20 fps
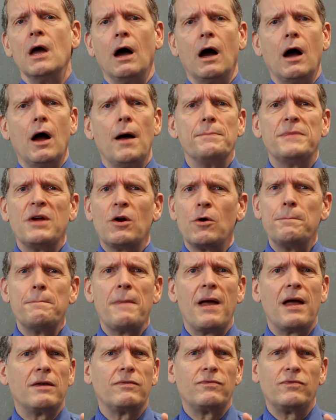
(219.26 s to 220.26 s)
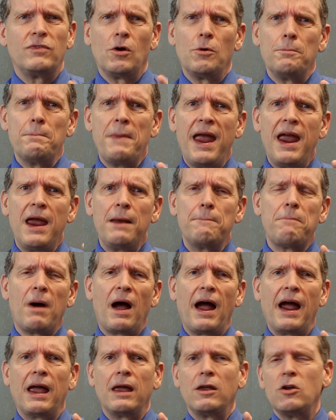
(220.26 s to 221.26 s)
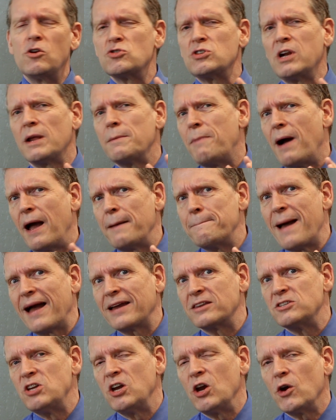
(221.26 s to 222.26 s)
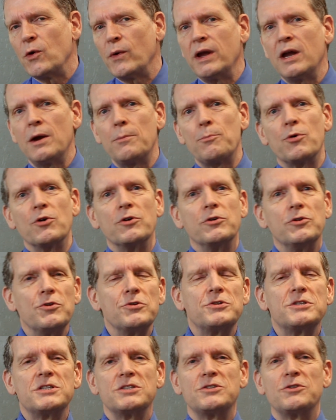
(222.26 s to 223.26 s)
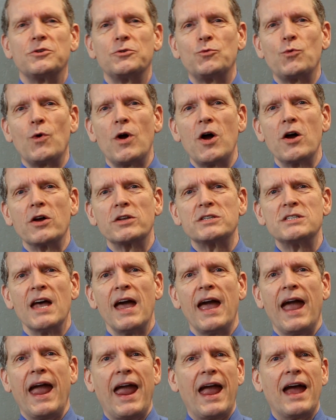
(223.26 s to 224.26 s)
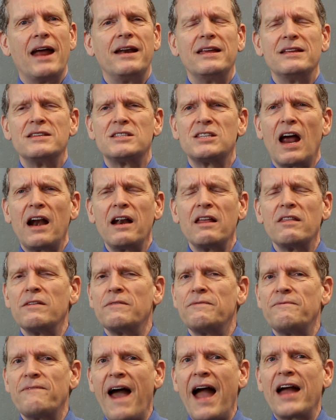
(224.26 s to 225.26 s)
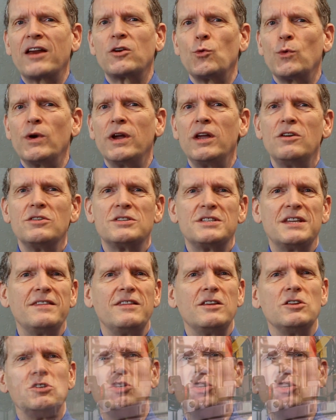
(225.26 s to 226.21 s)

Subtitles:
They're made usually by bacteria, produces the drugs, and inside of the factory you see these